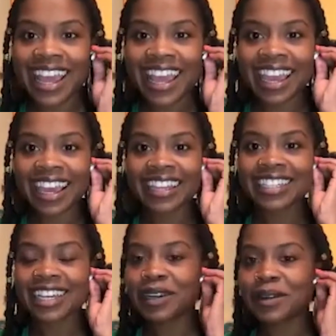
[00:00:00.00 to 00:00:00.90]
And
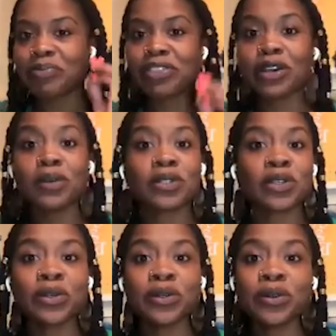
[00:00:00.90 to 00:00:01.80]
those
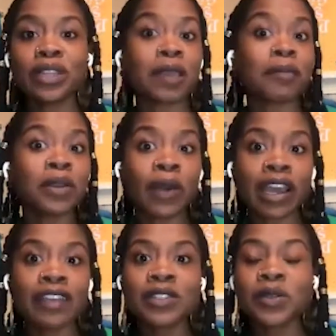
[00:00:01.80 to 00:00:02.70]
who, like midwives,